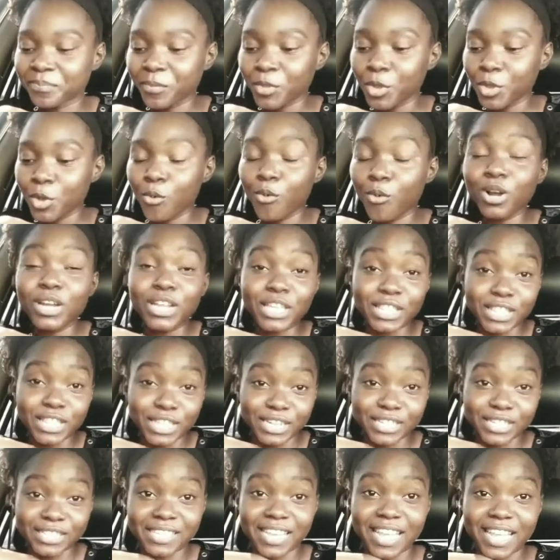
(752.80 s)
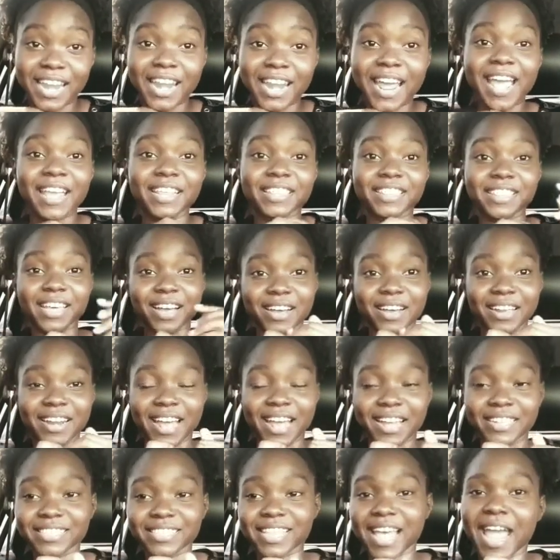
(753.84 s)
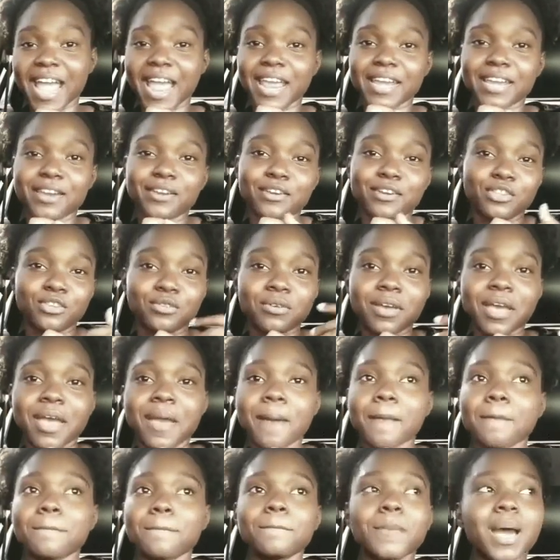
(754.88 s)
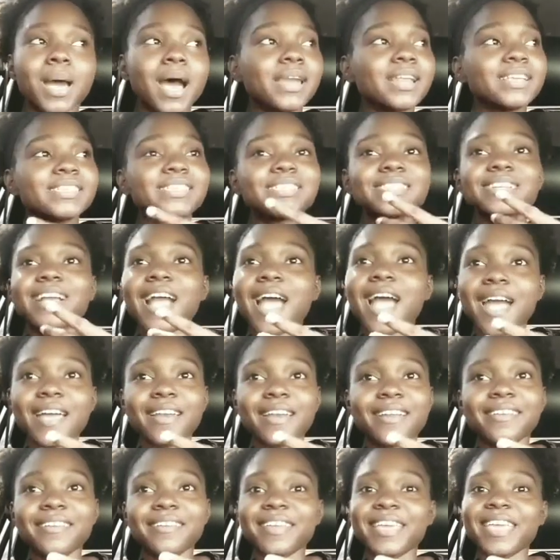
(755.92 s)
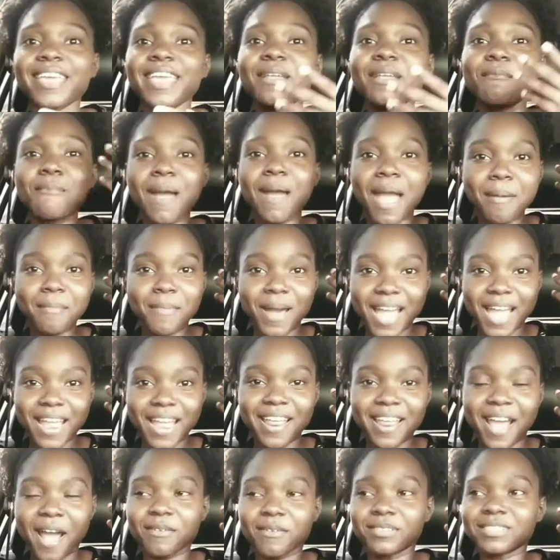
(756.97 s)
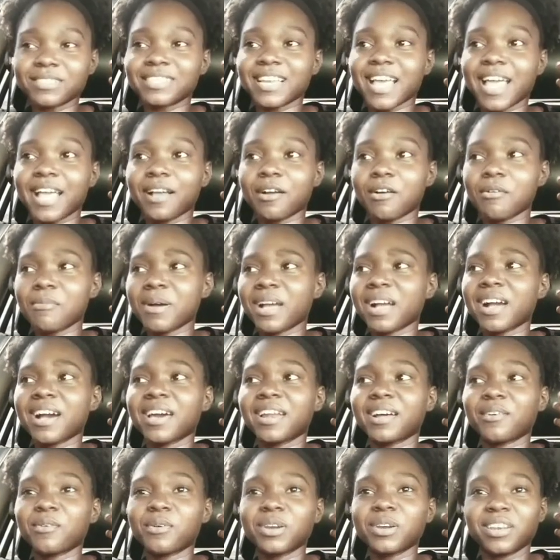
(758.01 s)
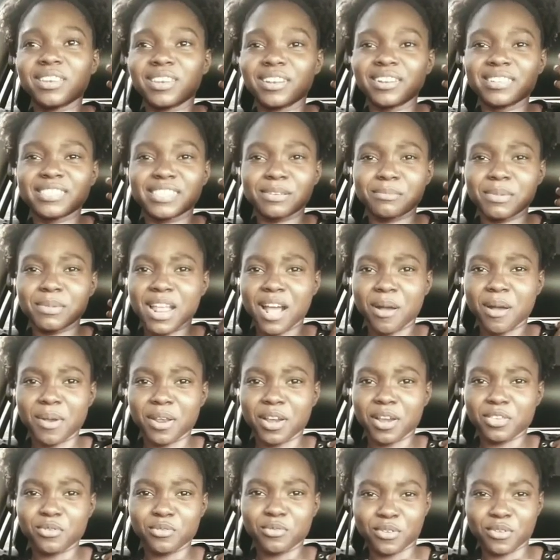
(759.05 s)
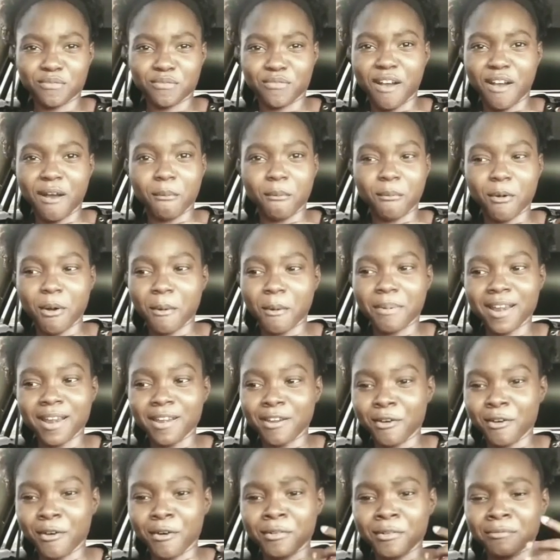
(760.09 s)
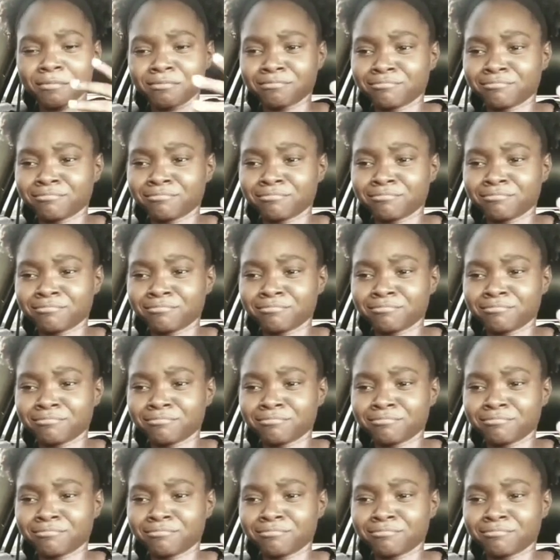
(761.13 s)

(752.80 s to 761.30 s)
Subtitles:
Holy Thursday, and I thought that I didn't. Honest to God, in my mind, I was like, oh my God, Holy Thursday, I'm not wearing a uniform, go for no